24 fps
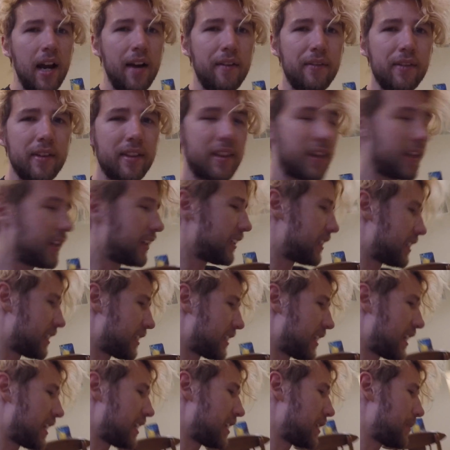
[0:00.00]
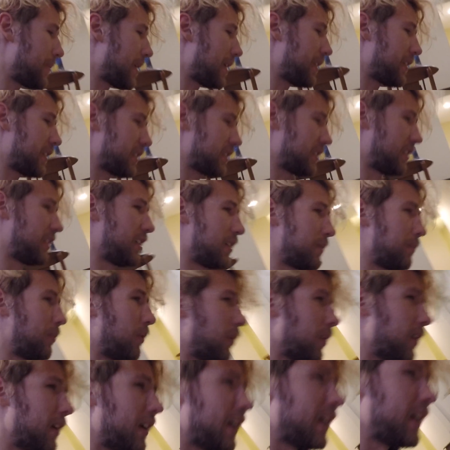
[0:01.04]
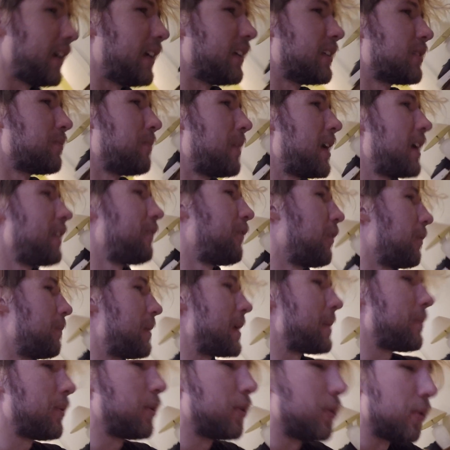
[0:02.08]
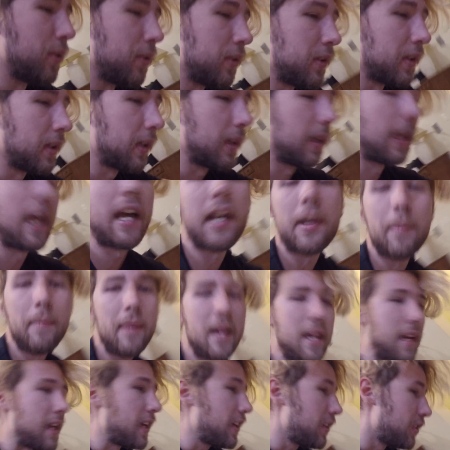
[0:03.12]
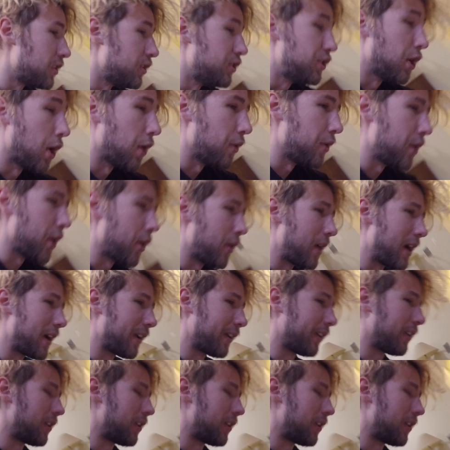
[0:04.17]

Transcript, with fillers: Everything designed about this longboard is made for people who, like me, don't know how to